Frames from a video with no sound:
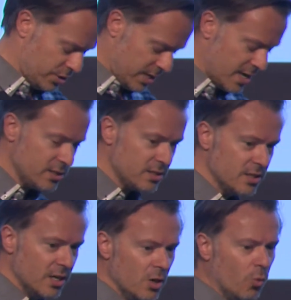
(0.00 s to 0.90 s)
says,
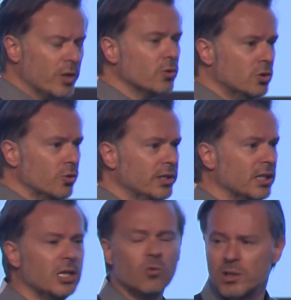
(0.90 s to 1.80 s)
we could do it
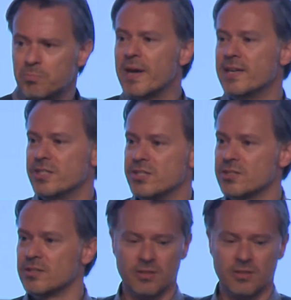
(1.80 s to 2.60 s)
in one page.